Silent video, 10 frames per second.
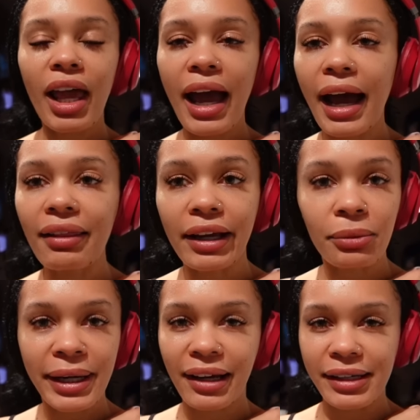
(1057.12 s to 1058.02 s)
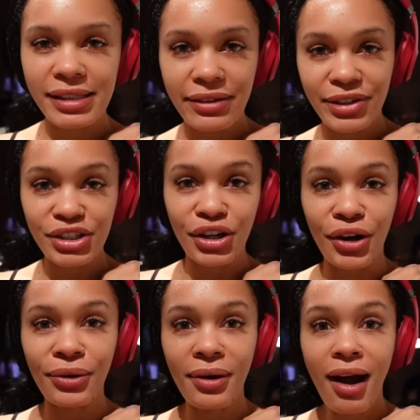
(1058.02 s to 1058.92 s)
at like a reality TV
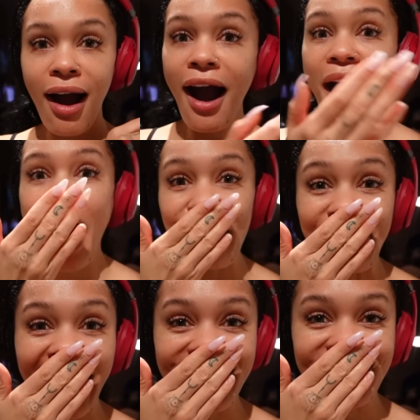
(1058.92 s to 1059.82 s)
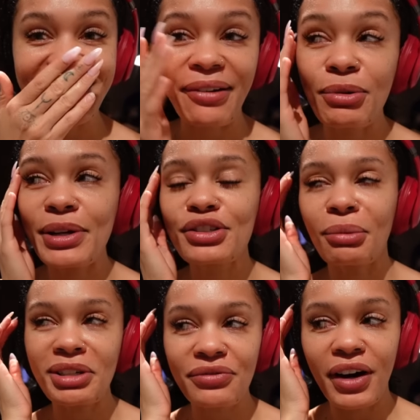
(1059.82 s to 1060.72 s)
show. Imagine that would be so
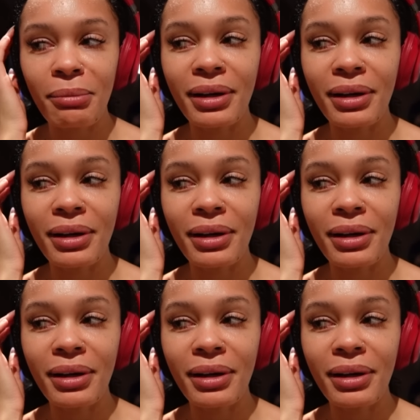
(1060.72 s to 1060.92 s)
much fun.